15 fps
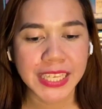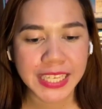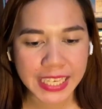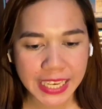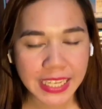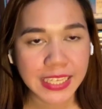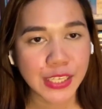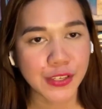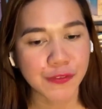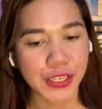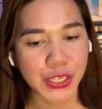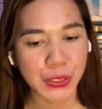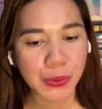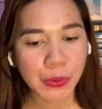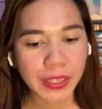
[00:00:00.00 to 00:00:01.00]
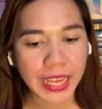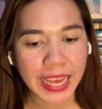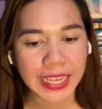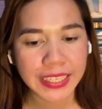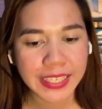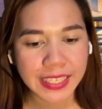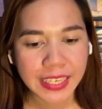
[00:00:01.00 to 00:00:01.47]
skills of the school
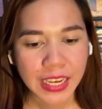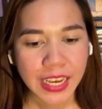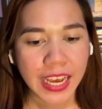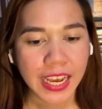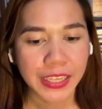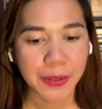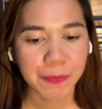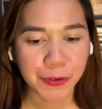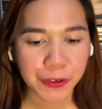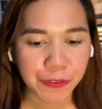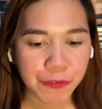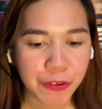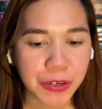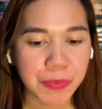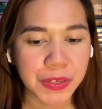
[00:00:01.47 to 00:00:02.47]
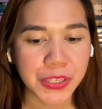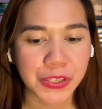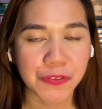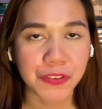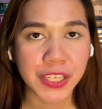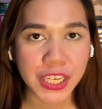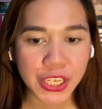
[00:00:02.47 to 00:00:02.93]
heads and the performance
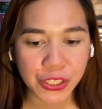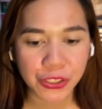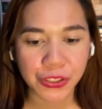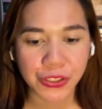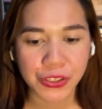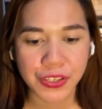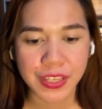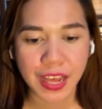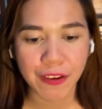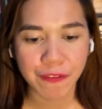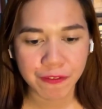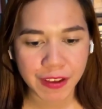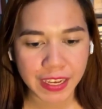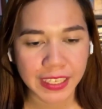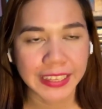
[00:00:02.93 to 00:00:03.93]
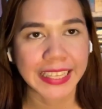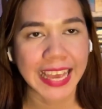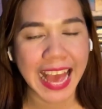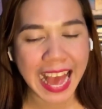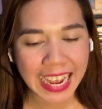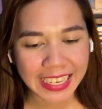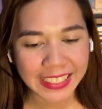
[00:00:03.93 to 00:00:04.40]
of teachers affect the
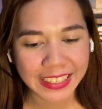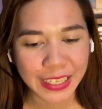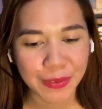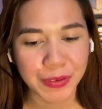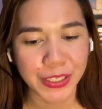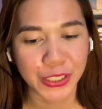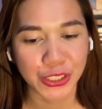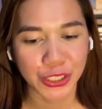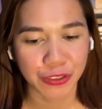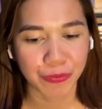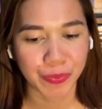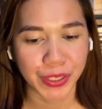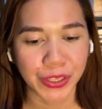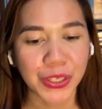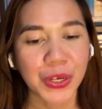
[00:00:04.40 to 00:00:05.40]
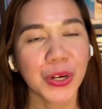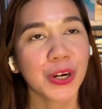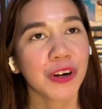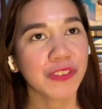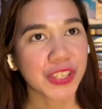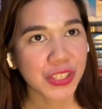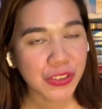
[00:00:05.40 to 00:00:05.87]
academic achievement
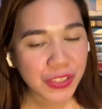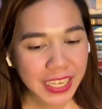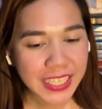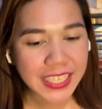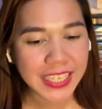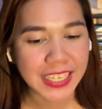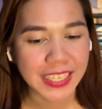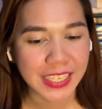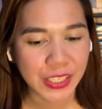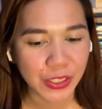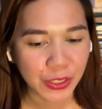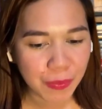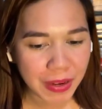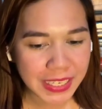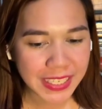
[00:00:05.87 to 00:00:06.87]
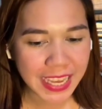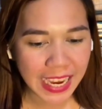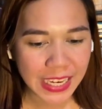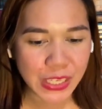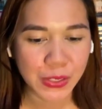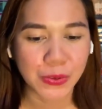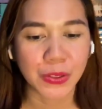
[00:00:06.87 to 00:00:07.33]
of students in Santo Tomas
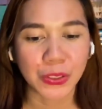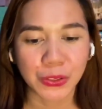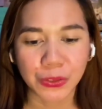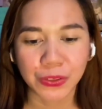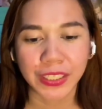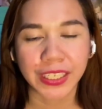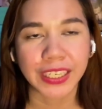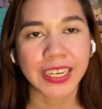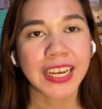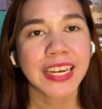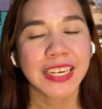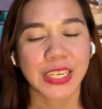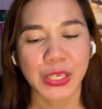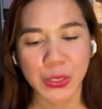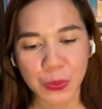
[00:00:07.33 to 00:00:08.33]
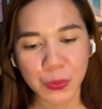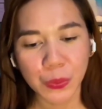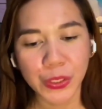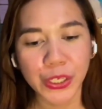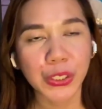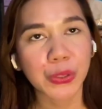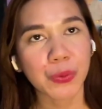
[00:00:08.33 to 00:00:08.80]
High School during the school
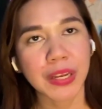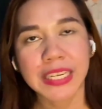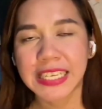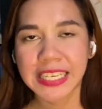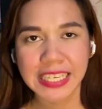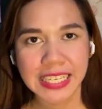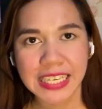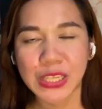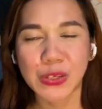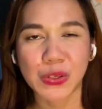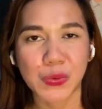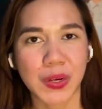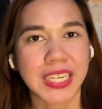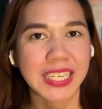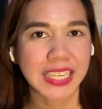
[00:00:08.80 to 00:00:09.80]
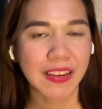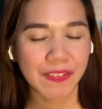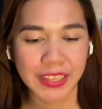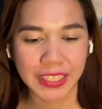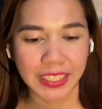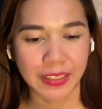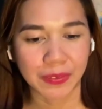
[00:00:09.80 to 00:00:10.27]
year 2016 to
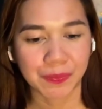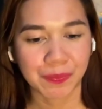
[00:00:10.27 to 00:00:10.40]
2017?